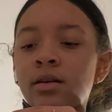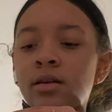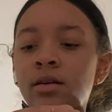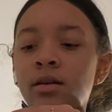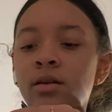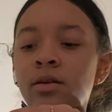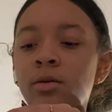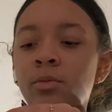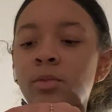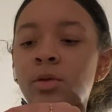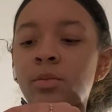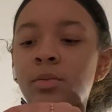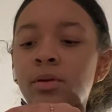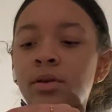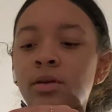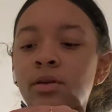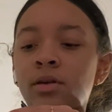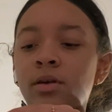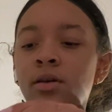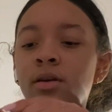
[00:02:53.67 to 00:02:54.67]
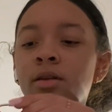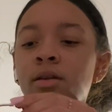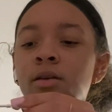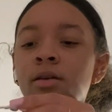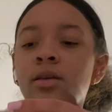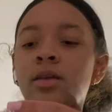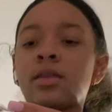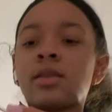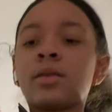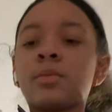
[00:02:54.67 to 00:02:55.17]
her help me put it on
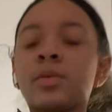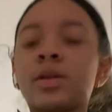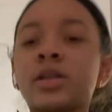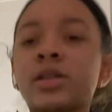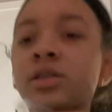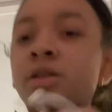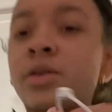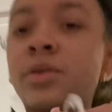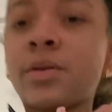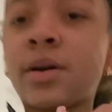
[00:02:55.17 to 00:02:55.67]
and then I'm gonna show you